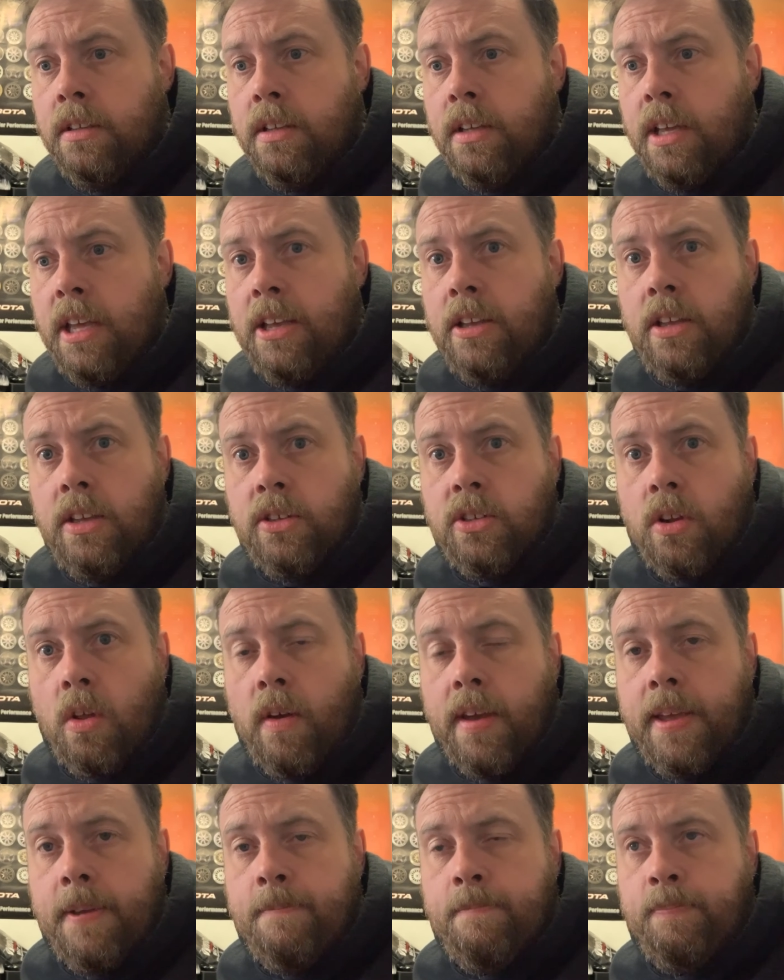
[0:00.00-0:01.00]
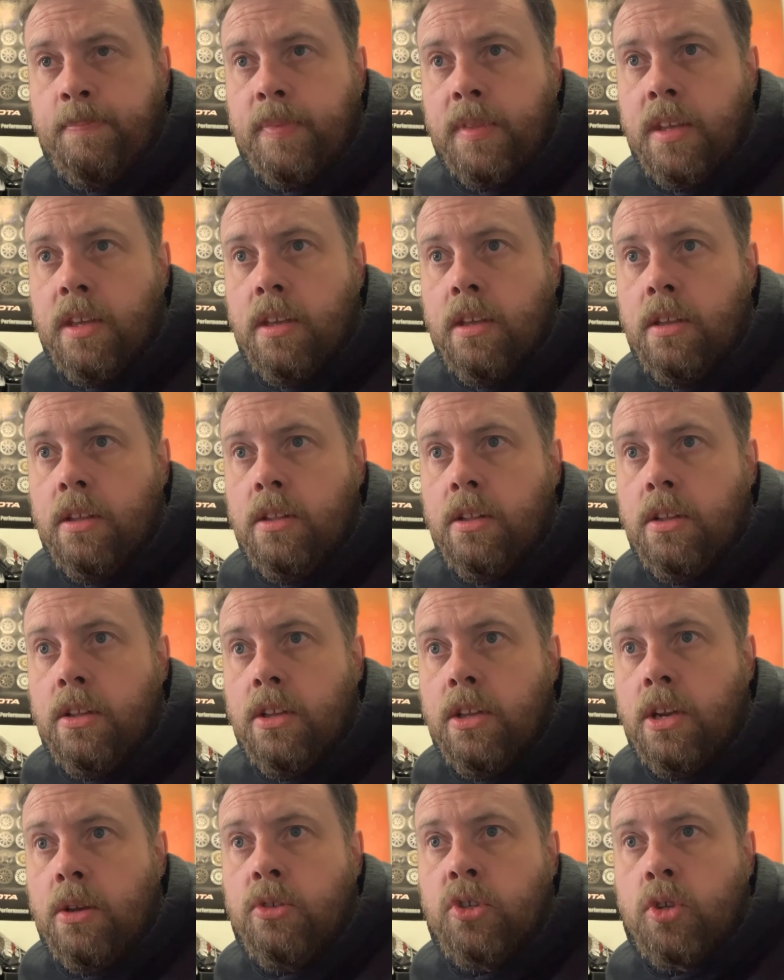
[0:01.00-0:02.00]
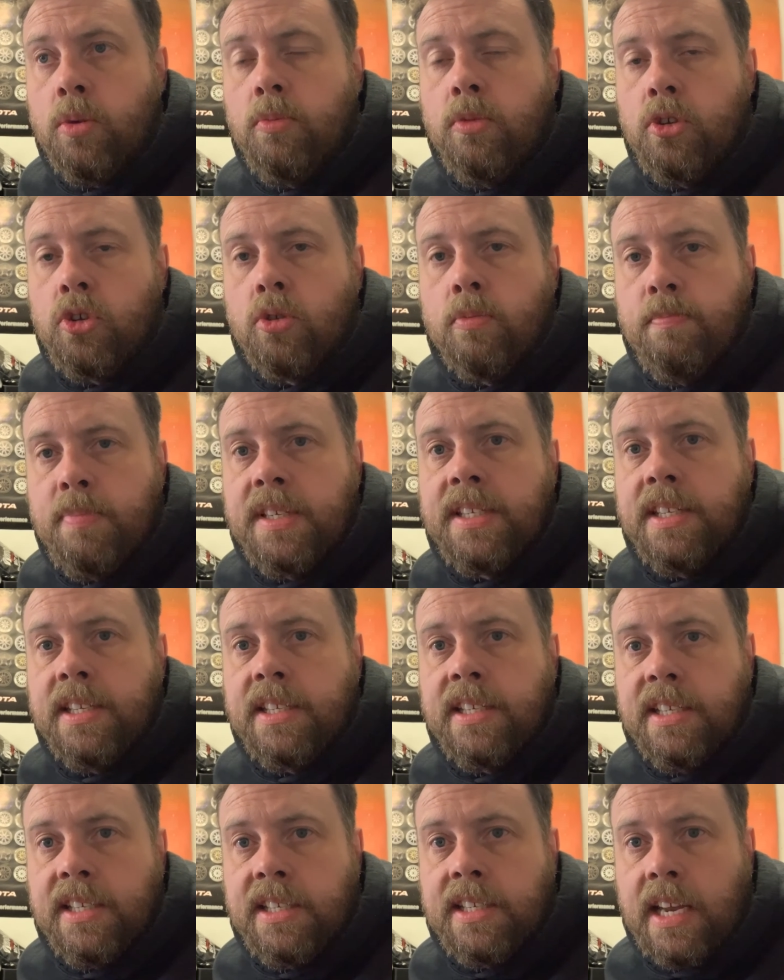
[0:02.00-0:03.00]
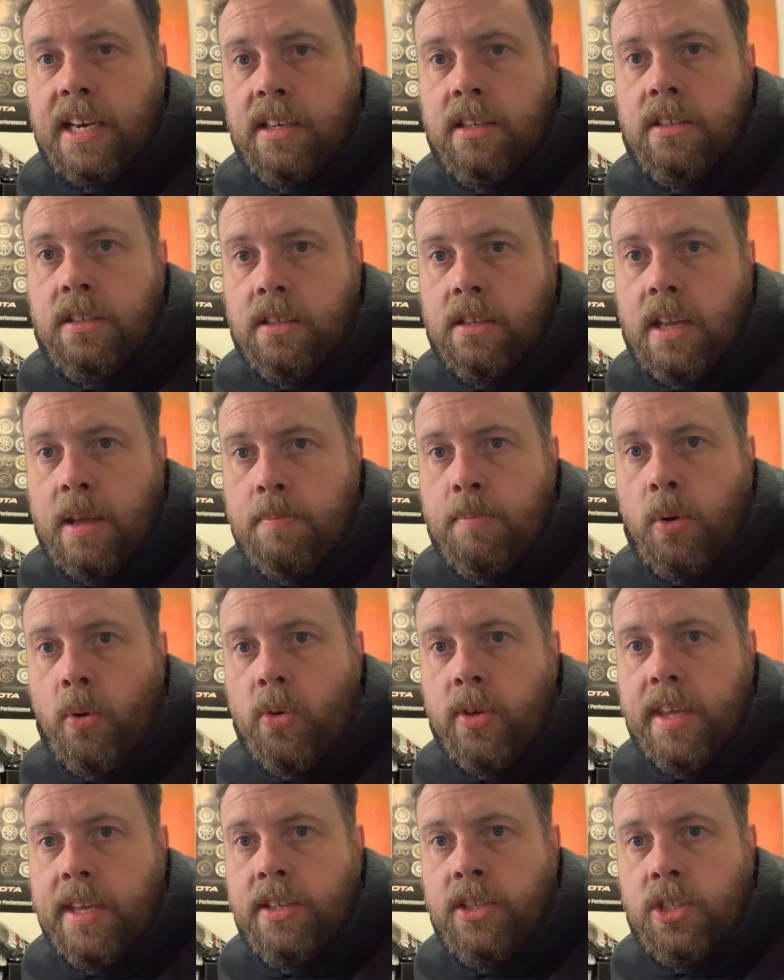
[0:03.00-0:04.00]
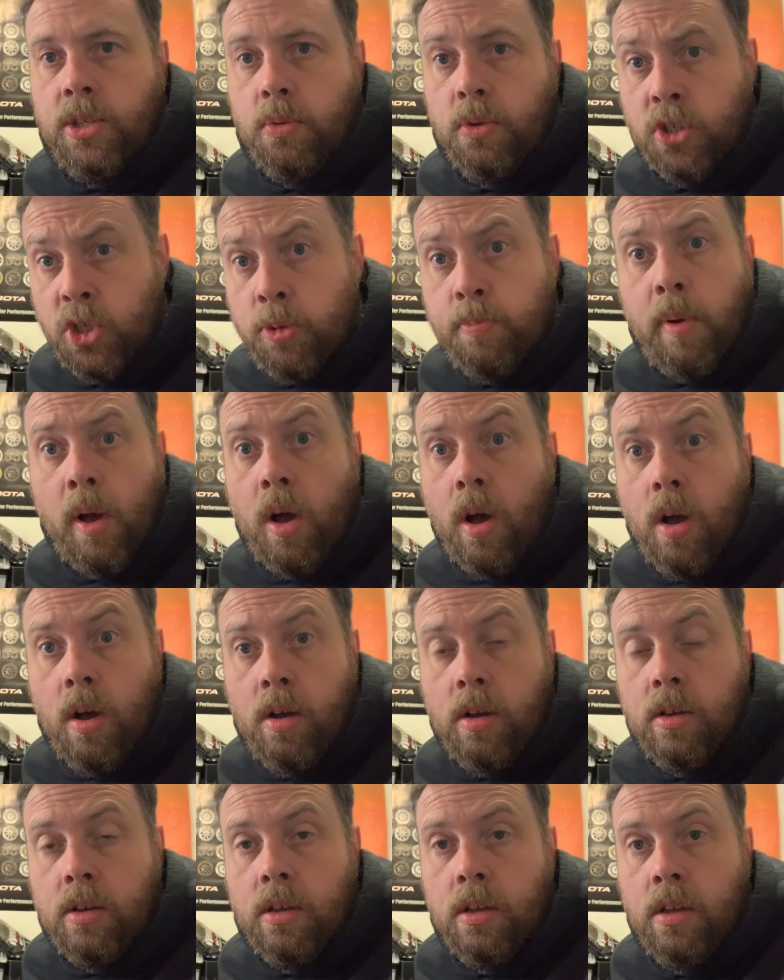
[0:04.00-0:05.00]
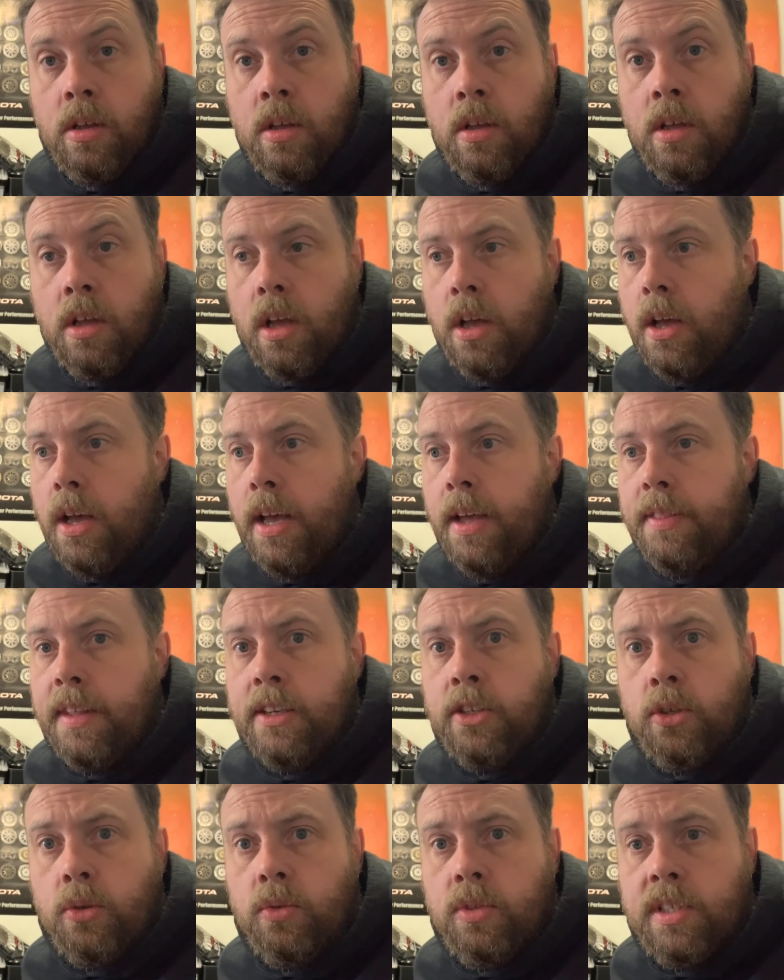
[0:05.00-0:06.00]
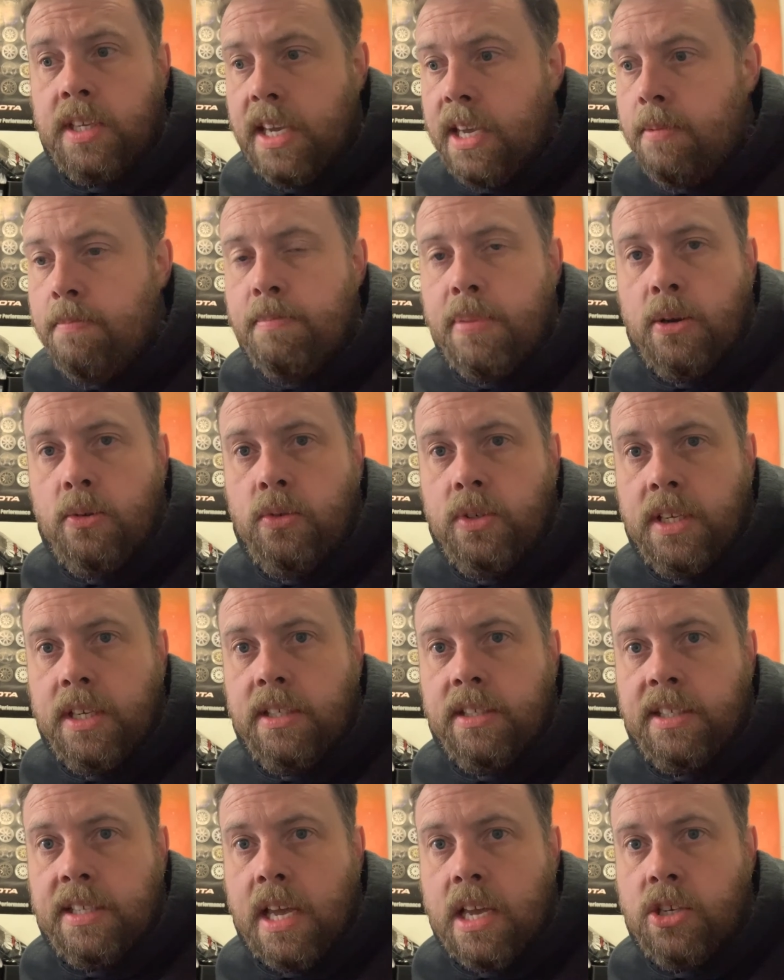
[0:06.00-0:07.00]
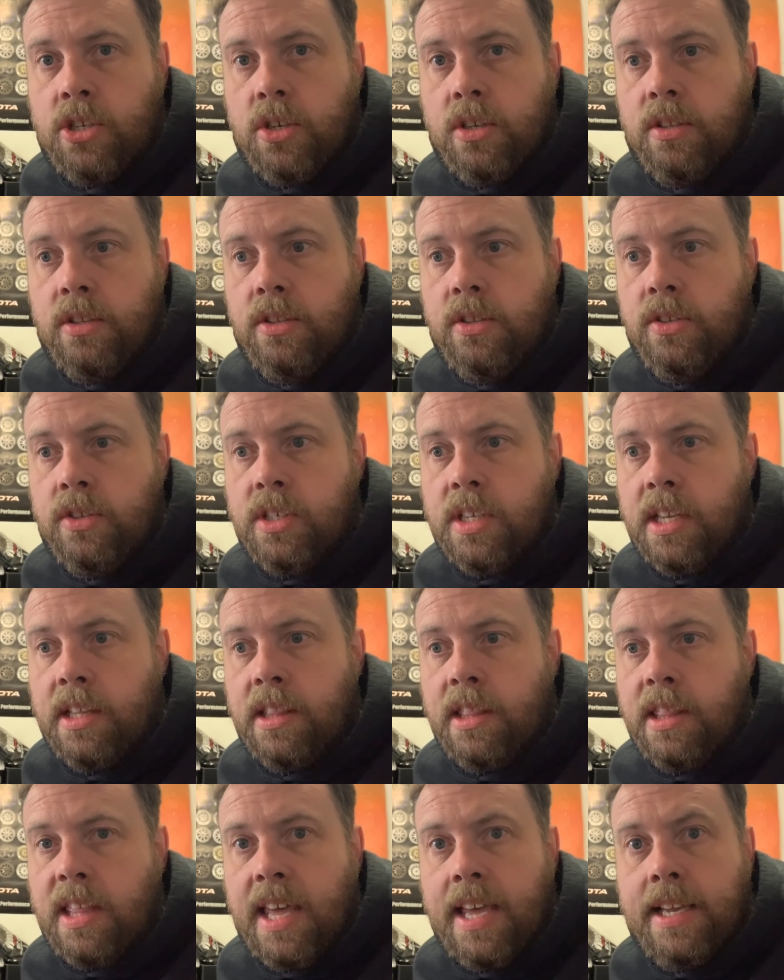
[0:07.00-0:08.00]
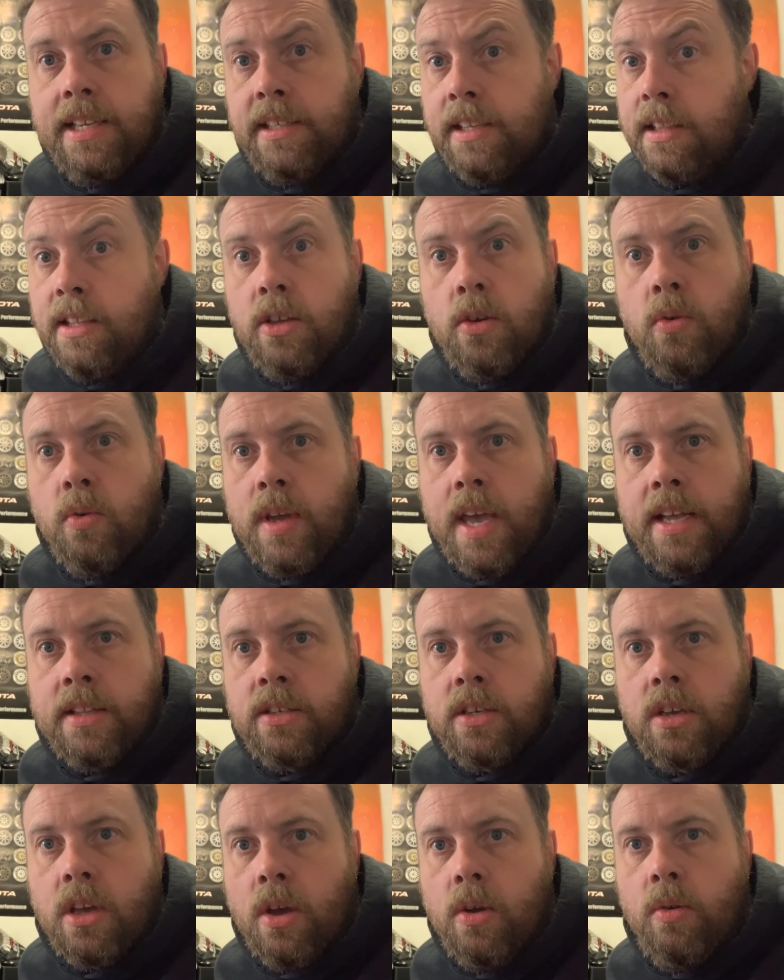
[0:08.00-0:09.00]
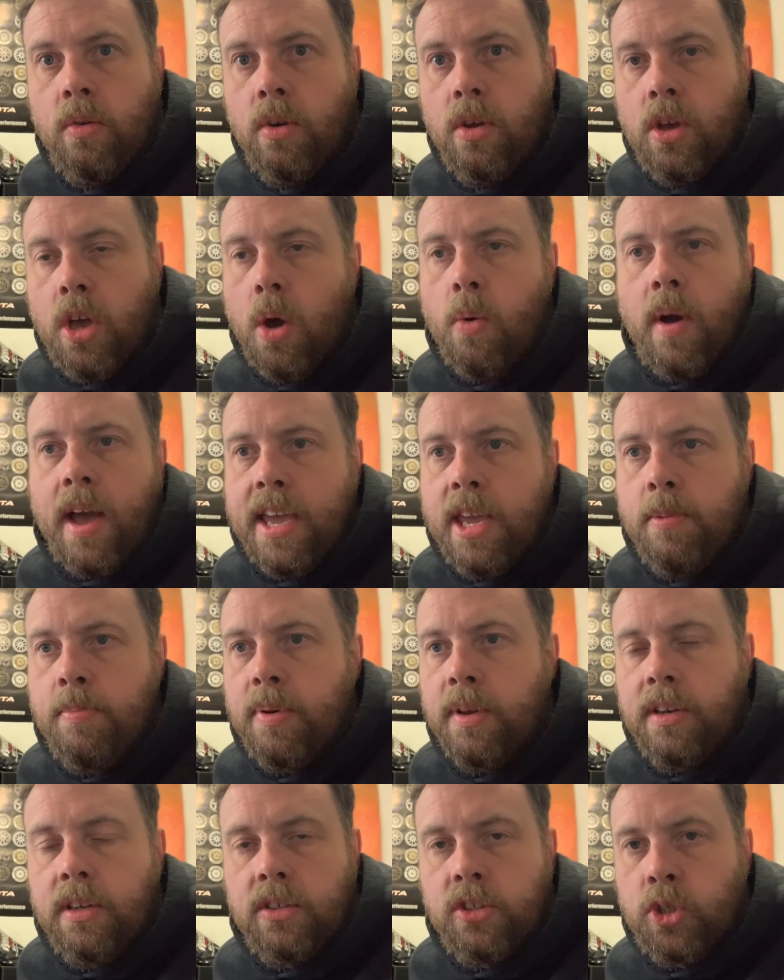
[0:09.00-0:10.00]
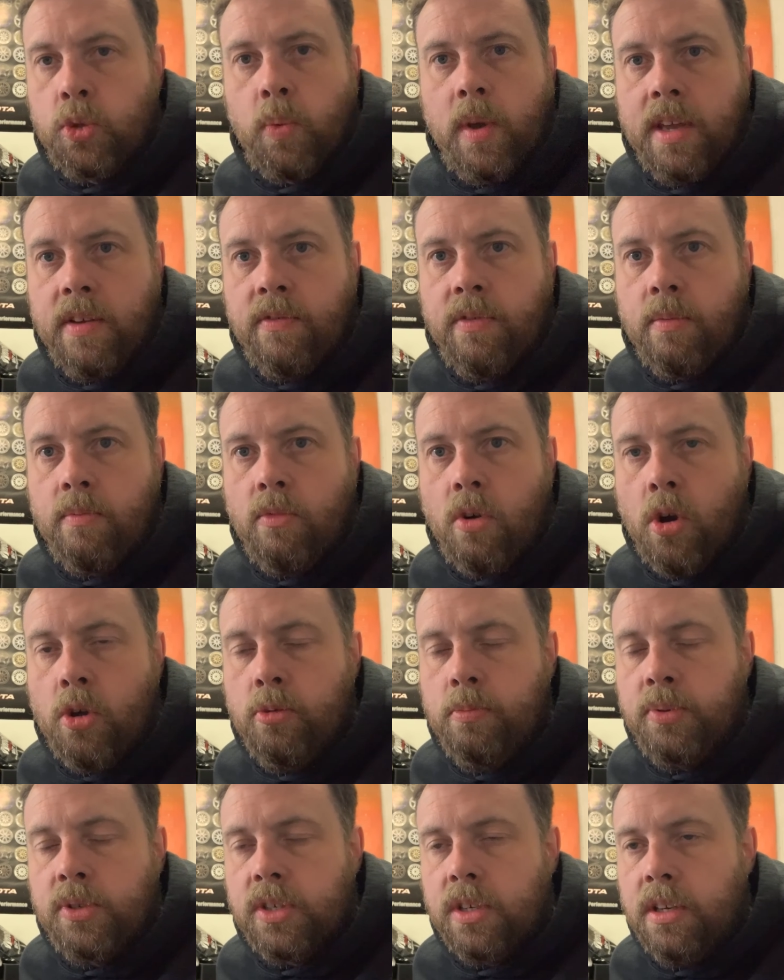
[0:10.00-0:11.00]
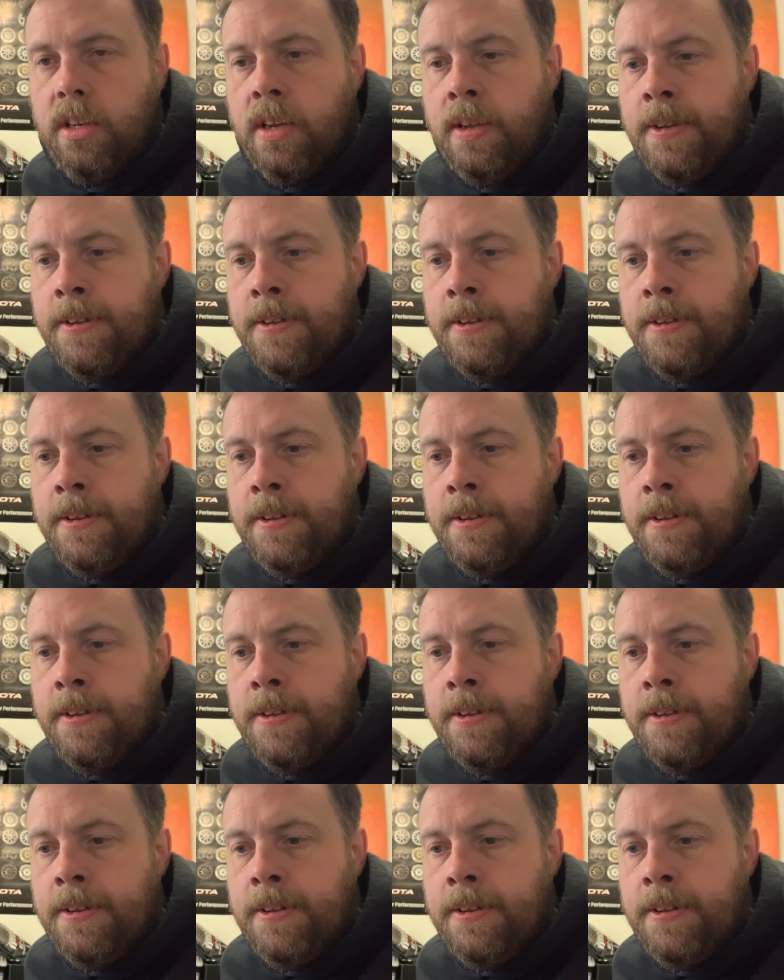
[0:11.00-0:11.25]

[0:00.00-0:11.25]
It's like, you know, some businesses send employees to a spa. They do team building sessions and things, and they all get to go ape and swing from ropes and